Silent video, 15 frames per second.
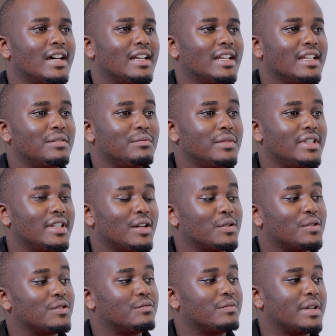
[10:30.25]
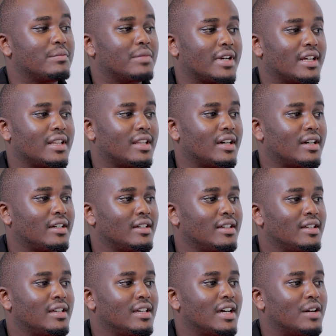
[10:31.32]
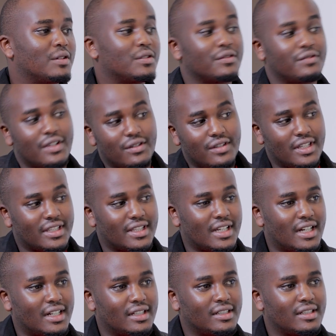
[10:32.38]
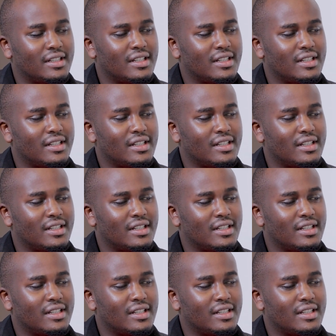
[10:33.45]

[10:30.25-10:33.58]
enemy out of my brother, out of now the son.